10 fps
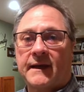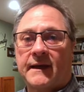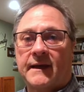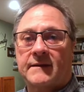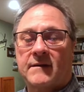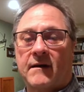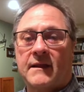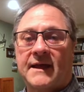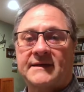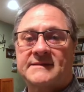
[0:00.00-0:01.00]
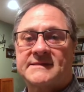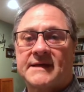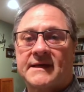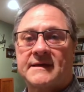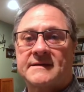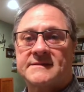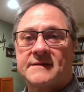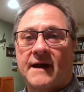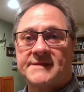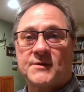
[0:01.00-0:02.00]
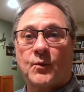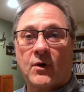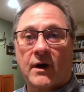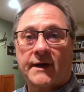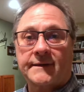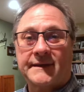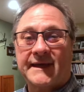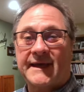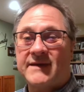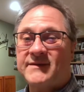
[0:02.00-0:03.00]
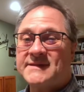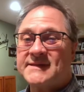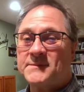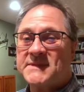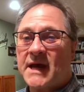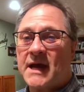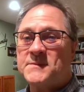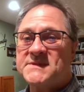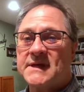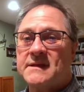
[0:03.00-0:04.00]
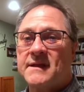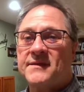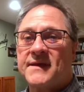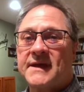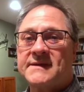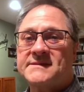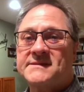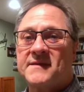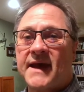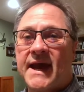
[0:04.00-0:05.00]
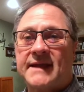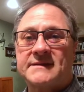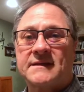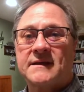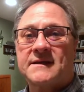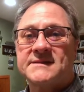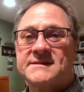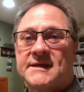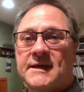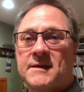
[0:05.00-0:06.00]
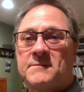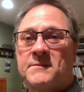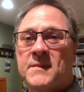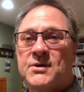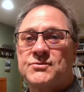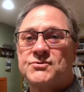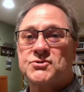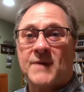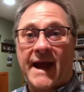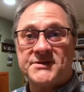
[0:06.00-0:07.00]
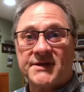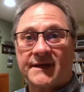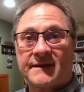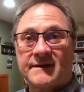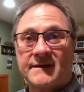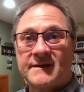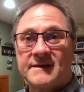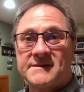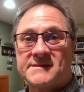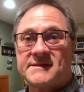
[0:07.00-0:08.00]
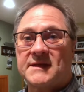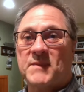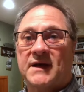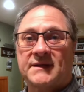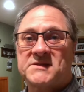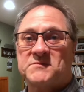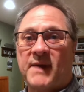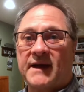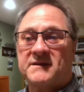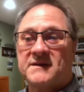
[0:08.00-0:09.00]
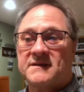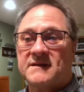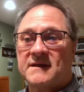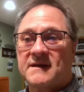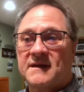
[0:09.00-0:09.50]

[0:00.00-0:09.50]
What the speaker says: And all I can say is God's at work. Even sometimes in the things that seem tragic, seem unexpected,